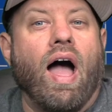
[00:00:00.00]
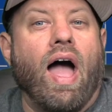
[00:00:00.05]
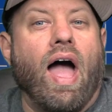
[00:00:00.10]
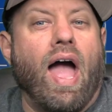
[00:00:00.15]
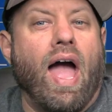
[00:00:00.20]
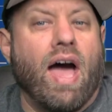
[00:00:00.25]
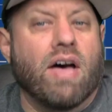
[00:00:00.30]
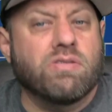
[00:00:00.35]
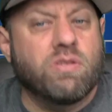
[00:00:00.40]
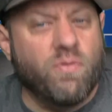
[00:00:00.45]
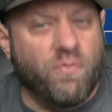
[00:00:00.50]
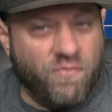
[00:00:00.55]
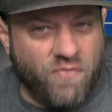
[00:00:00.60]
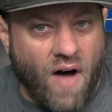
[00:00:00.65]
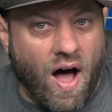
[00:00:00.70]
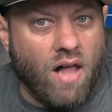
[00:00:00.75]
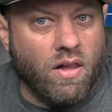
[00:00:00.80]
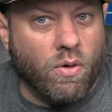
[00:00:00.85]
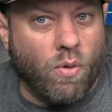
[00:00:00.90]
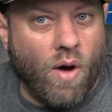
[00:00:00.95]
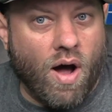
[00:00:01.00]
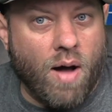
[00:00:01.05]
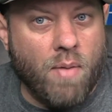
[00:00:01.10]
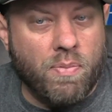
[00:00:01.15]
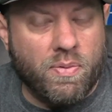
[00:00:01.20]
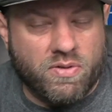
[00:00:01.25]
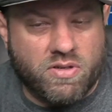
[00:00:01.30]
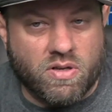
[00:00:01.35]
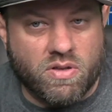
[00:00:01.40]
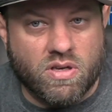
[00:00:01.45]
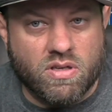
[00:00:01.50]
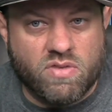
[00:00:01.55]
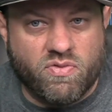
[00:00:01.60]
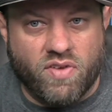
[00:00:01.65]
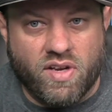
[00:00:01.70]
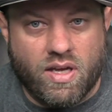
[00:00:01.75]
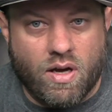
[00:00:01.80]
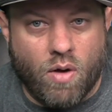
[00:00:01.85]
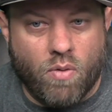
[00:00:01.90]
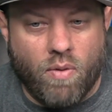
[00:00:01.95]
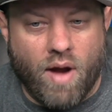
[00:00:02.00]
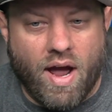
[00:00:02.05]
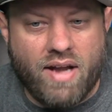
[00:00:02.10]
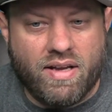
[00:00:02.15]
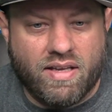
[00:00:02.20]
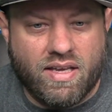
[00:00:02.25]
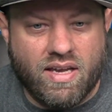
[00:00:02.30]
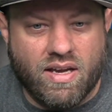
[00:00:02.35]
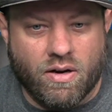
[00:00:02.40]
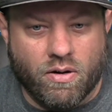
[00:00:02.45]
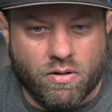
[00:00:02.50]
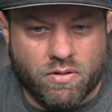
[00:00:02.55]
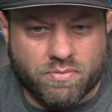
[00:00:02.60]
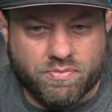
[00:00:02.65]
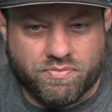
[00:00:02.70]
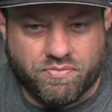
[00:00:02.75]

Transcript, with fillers: As a follow up to this video right here,